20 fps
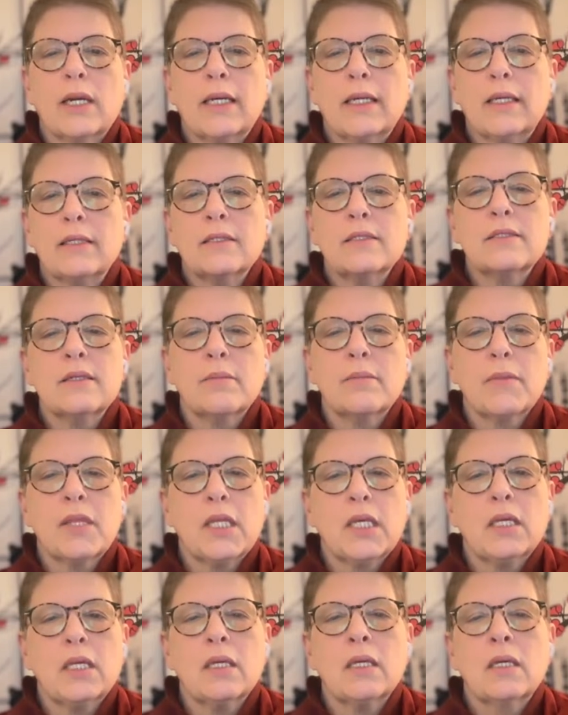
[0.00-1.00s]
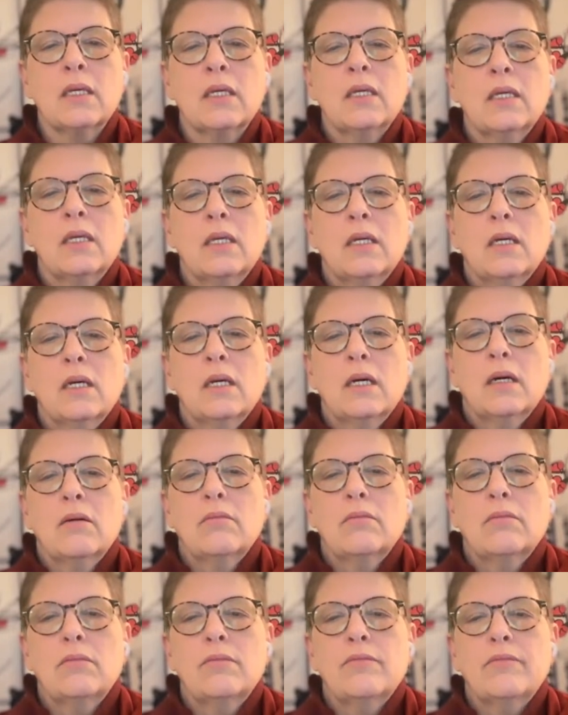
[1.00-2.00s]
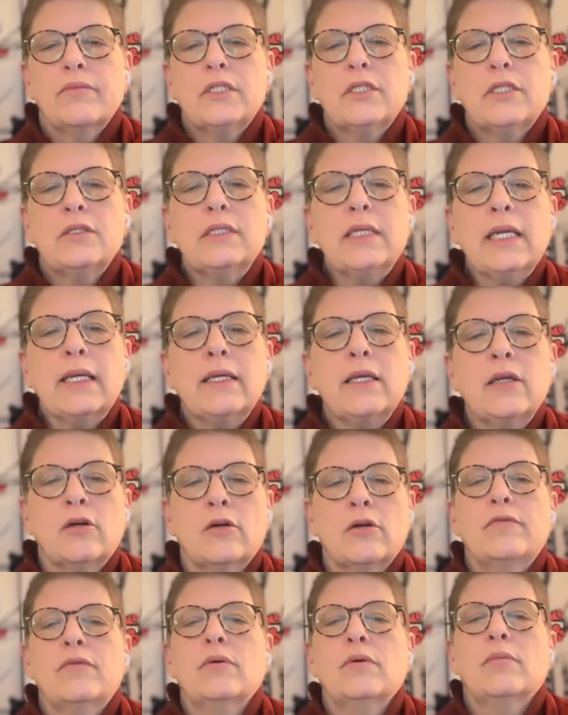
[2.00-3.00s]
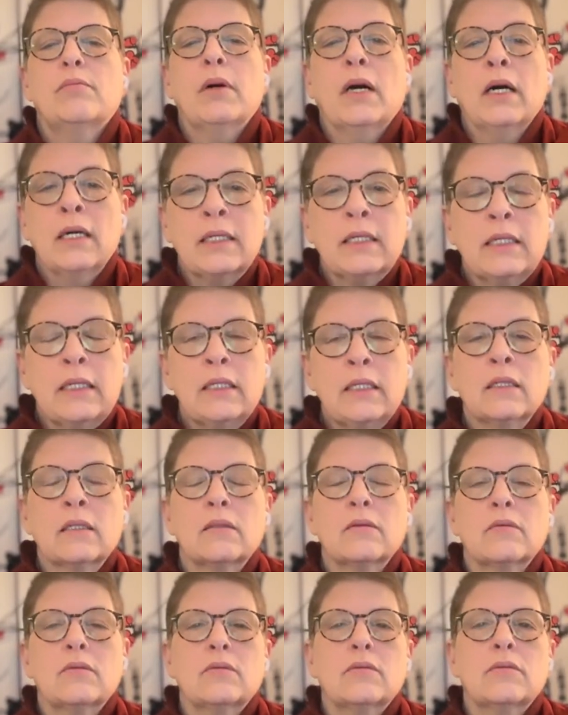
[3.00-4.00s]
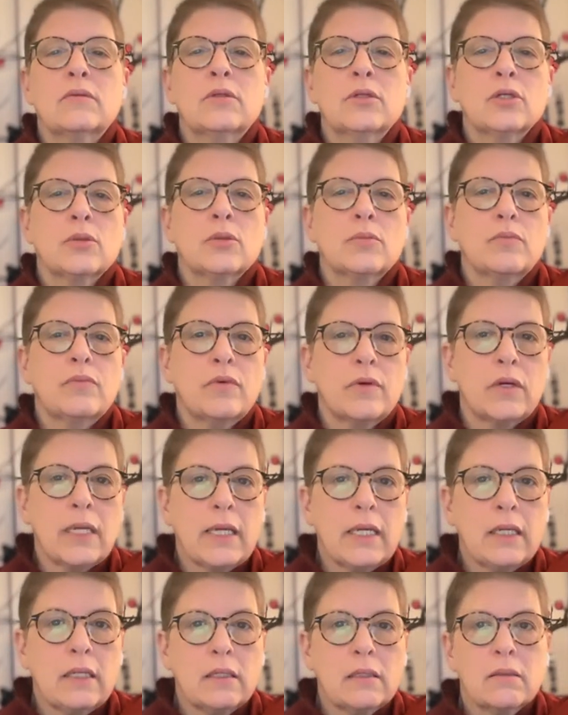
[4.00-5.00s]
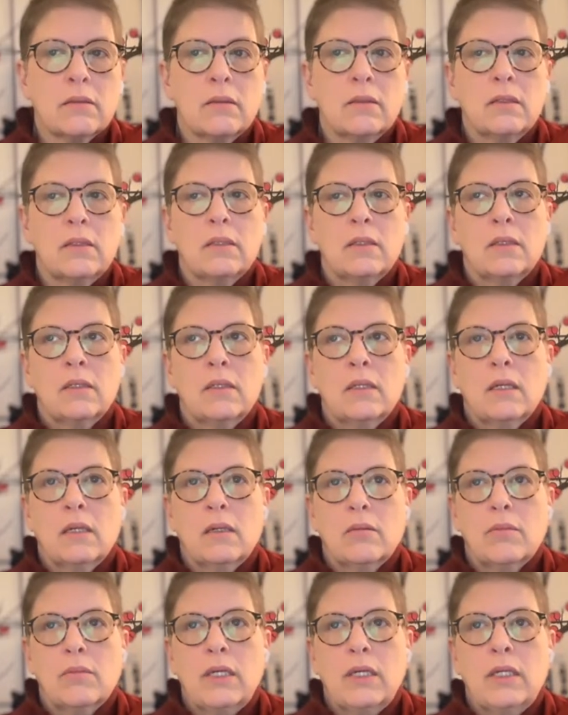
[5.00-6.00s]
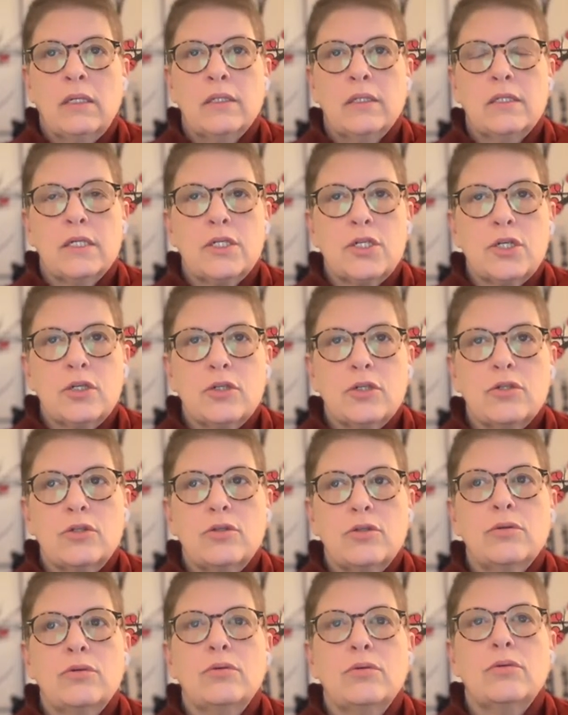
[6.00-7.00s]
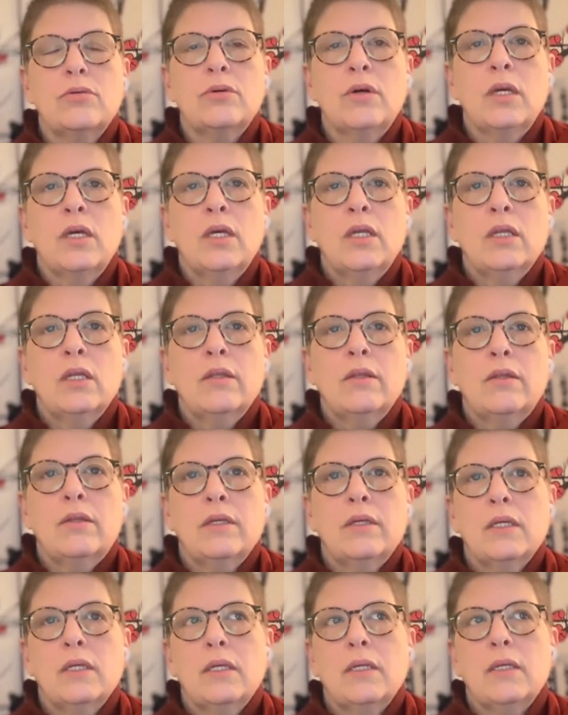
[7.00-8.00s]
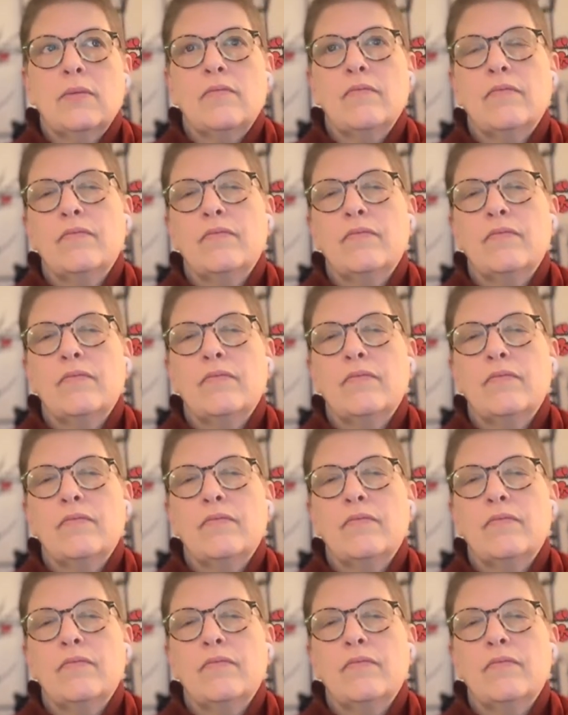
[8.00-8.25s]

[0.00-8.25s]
to get something to take care of the body, the brain, in addition to the